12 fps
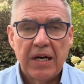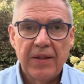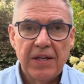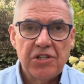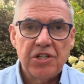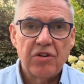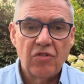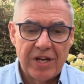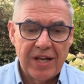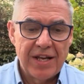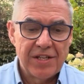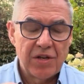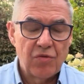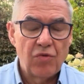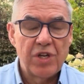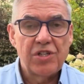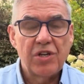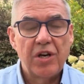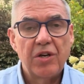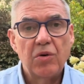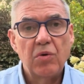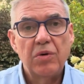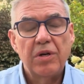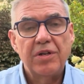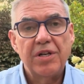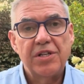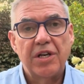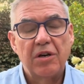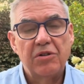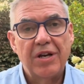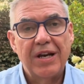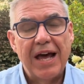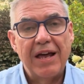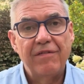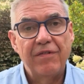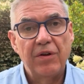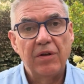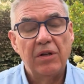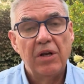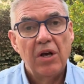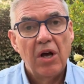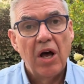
And that's generally is it recycled? Does it go to landfill?